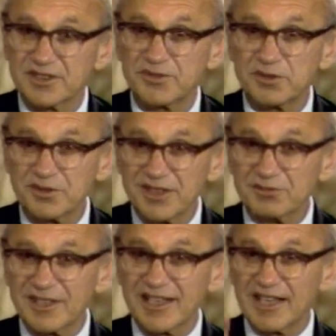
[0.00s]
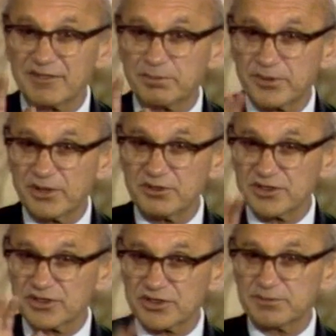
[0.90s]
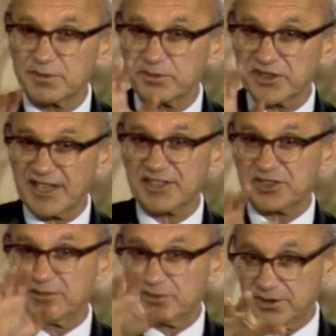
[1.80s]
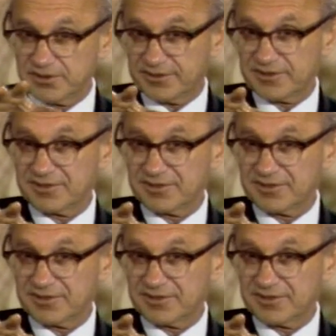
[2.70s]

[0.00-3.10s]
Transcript: If you really want to have a pro consumer protection move,